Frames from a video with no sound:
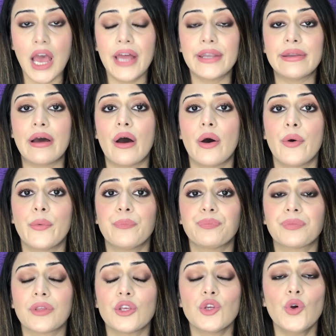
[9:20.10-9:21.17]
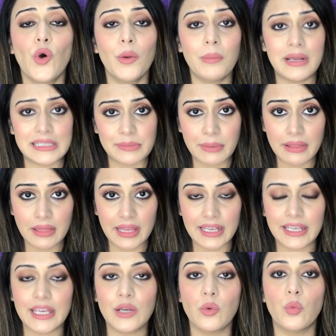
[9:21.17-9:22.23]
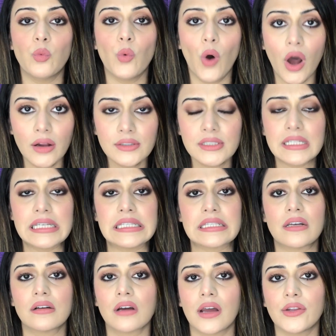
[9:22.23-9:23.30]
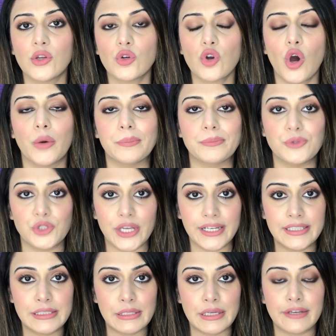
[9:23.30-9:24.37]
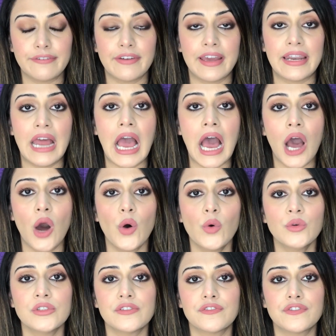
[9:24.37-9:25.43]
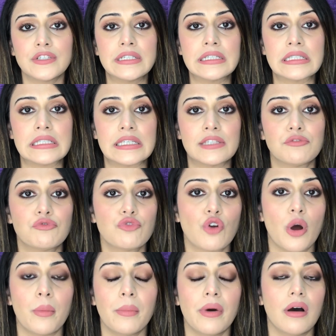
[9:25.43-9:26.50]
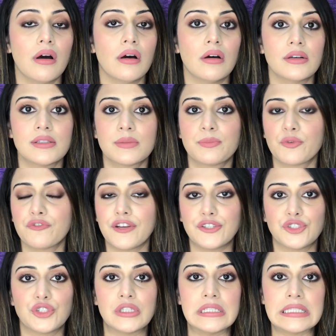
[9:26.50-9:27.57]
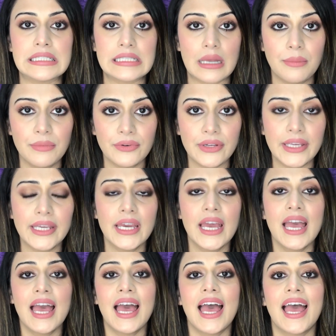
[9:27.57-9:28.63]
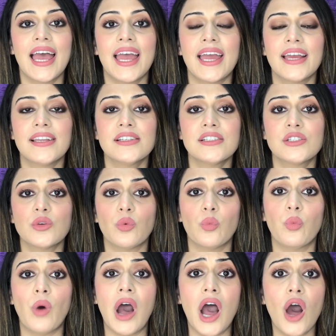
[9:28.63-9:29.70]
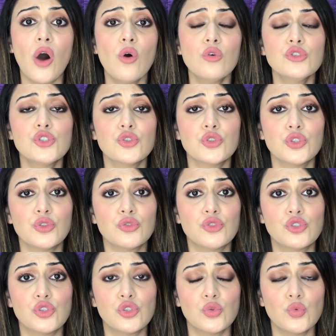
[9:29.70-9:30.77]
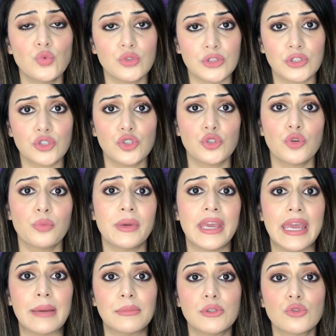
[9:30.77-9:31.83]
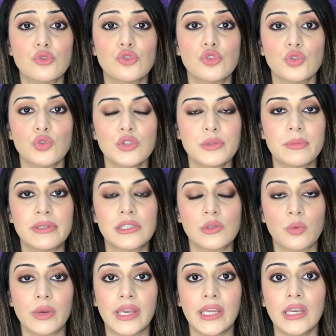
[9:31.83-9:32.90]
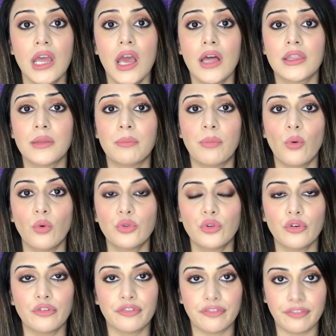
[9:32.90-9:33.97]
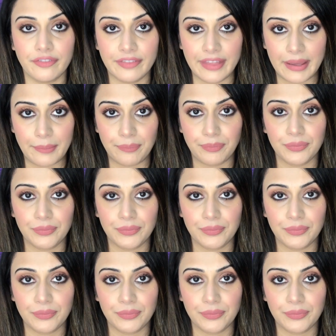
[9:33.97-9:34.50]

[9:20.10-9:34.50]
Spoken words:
Now, you all must be thinking, what is a career objective and how different is it from a professional summary, and how should you choose? Should you be able to choose between the both of them?